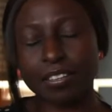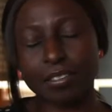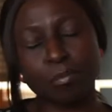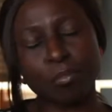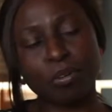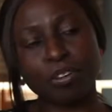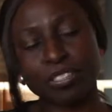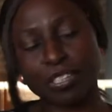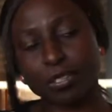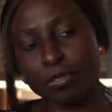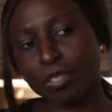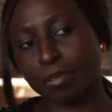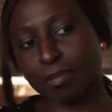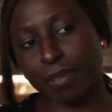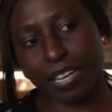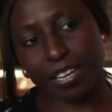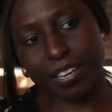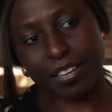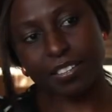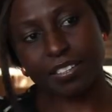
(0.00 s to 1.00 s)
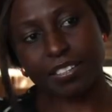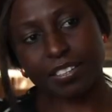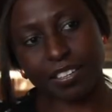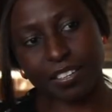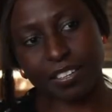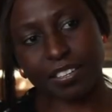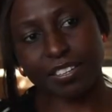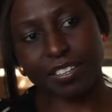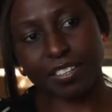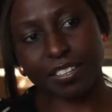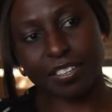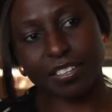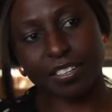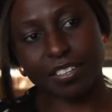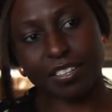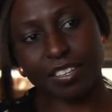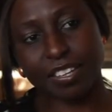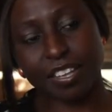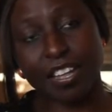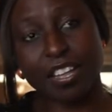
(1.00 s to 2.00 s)
Moses was my case study.
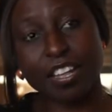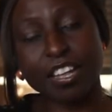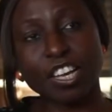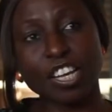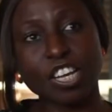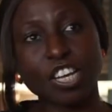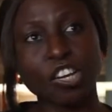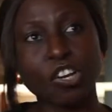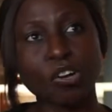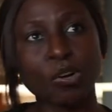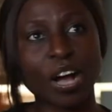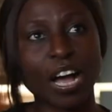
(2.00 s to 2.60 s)
You know,